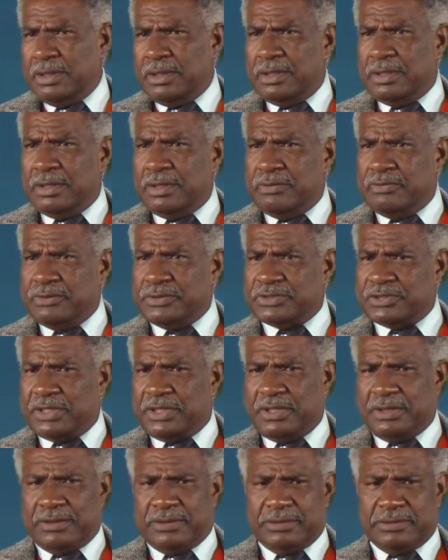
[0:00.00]
uh, was
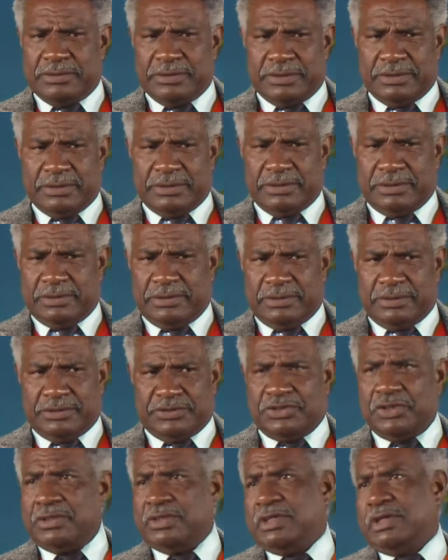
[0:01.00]
killed, uh,
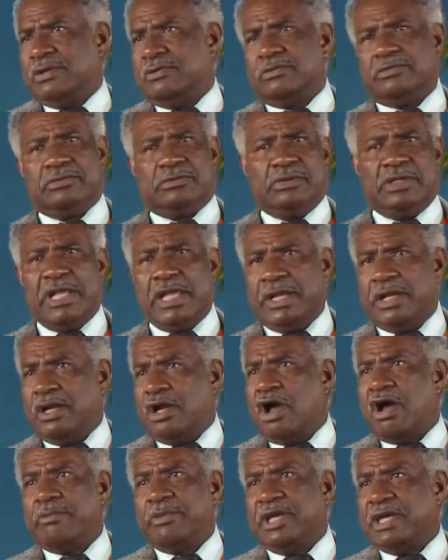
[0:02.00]
son that had led an
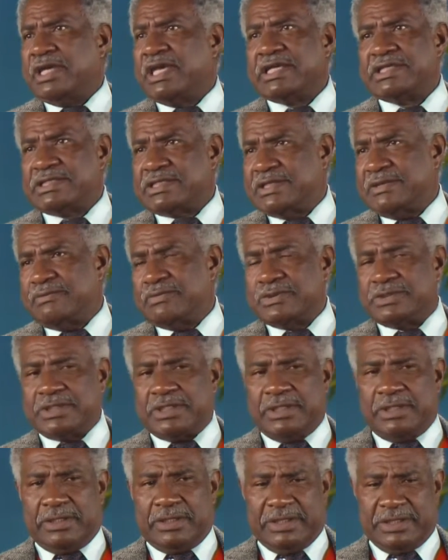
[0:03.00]
army against him was
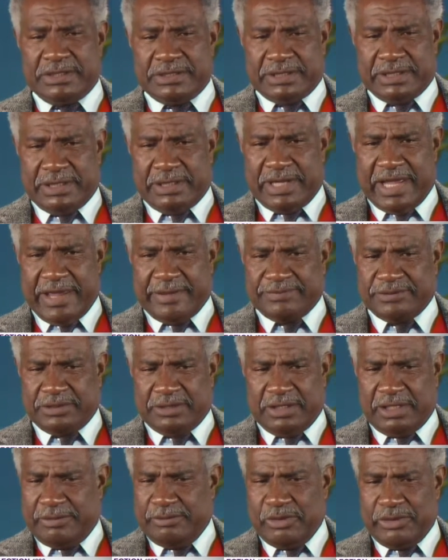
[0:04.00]
killed, and he said,
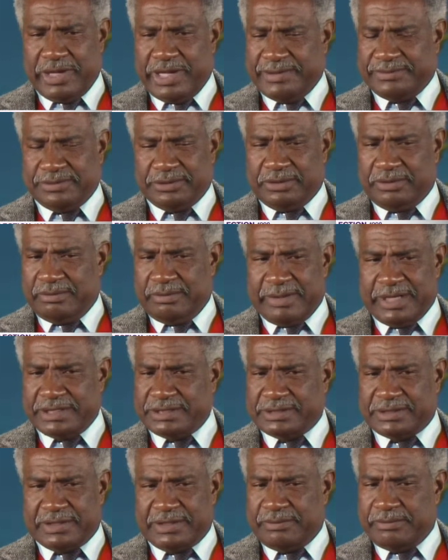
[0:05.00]
Absalom, oh Absalom, my
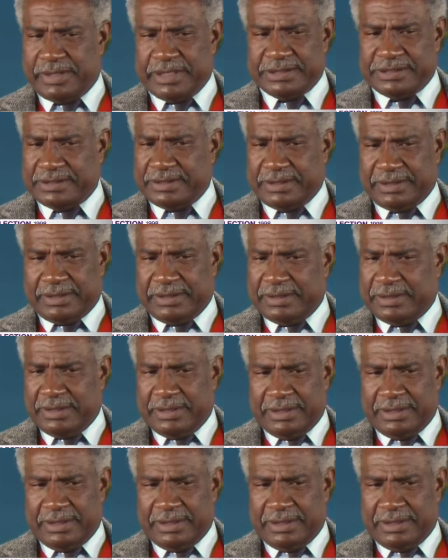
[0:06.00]
son, my son,